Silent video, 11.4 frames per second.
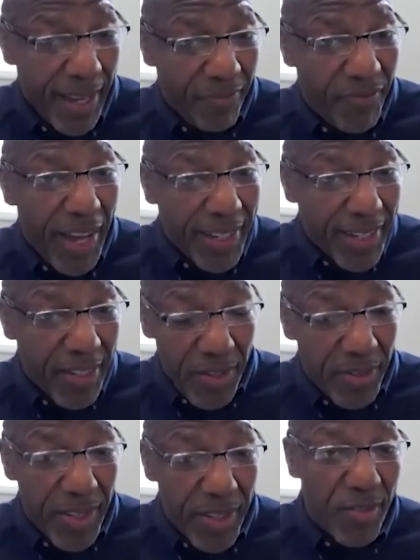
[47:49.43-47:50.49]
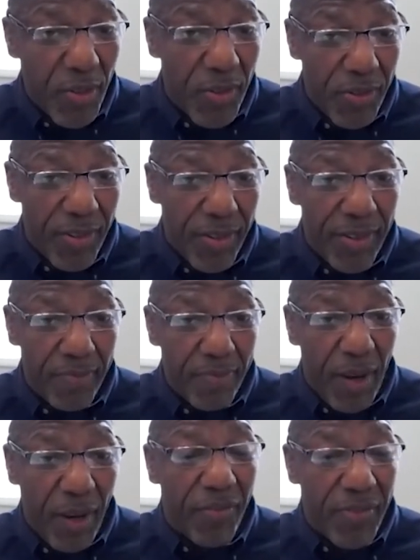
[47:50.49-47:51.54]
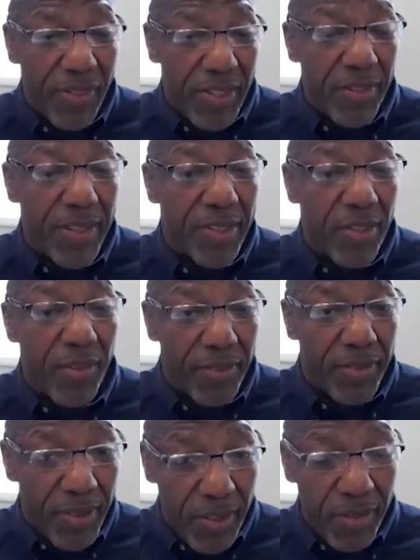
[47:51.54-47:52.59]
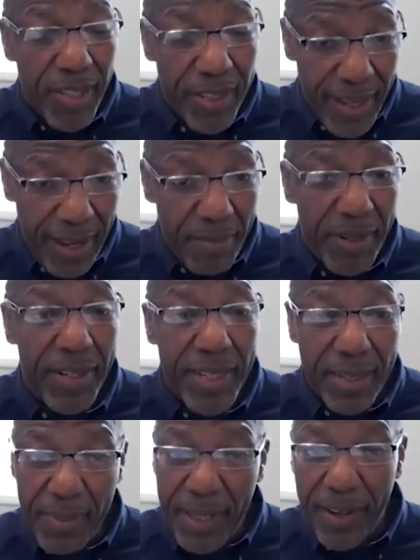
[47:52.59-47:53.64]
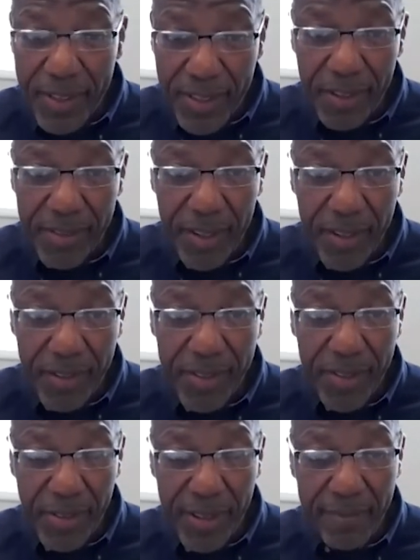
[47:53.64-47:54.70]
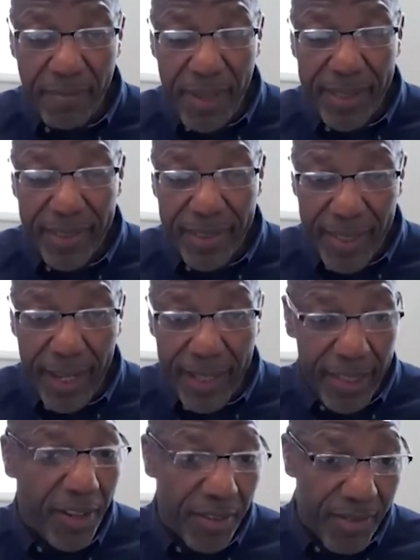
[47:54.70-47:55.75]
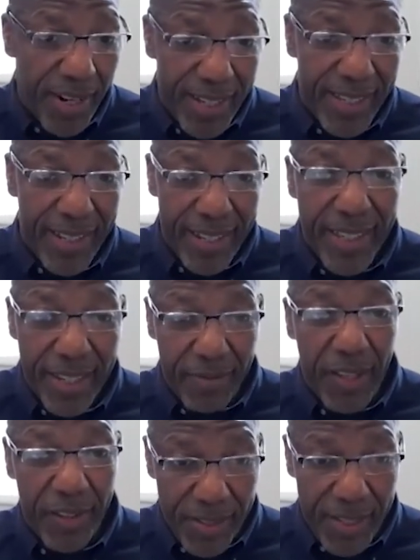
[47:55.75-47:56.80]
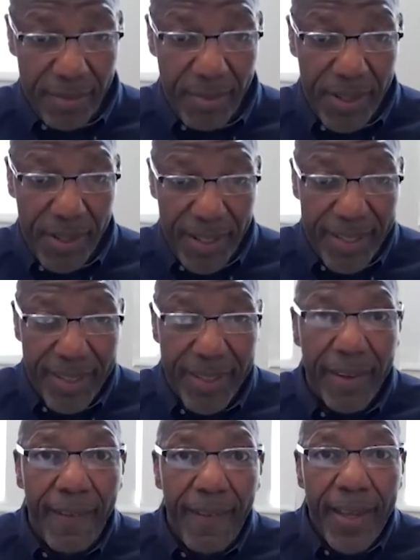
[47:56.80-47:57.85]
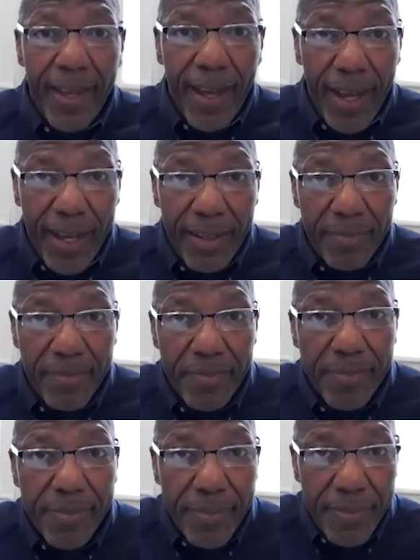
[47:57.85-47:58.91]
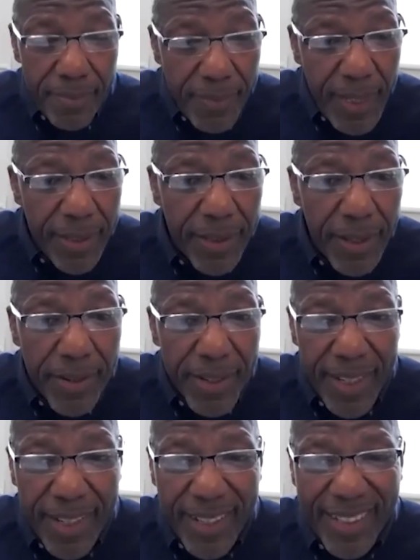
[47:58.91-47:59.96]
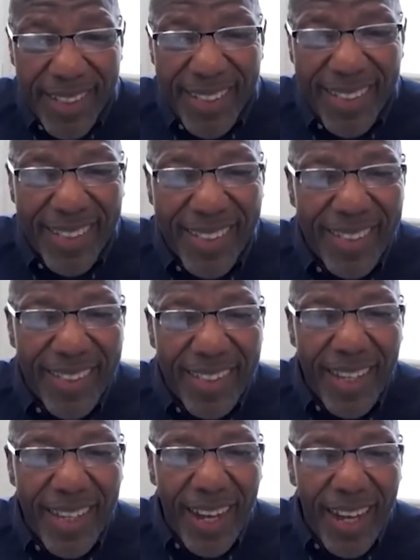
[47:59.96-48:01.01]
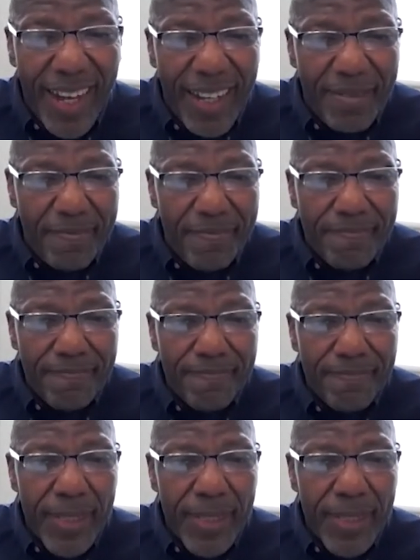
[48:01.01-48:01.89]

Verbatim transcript: affect students who both students who are new to neighborhoods but also those who have been uh, long residents of those neighborhoods um, there is um,